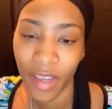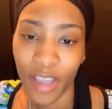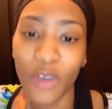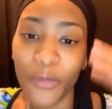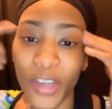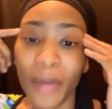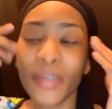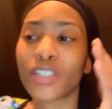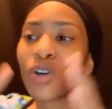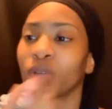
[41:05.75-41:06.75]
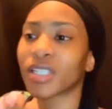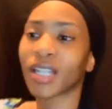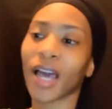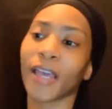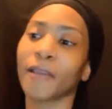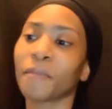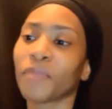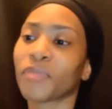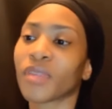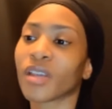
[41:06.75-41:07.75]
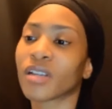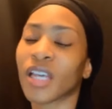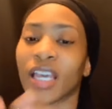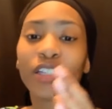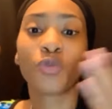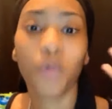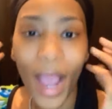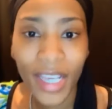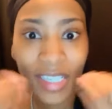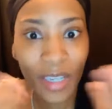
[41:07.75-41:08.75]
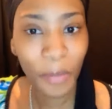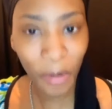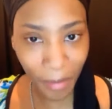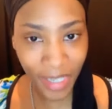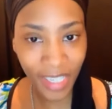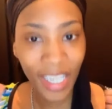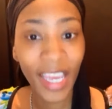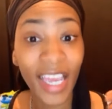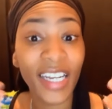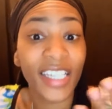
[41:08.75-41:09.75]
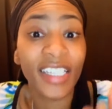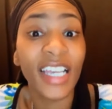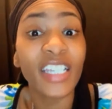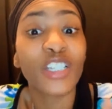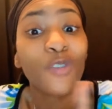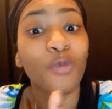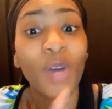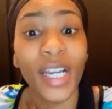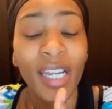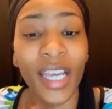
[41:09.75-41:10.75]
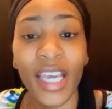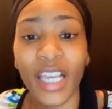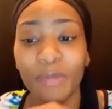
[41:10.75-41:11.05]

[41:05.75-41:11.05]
You feel me? So it's like it's white supremacy in a sense of what it is,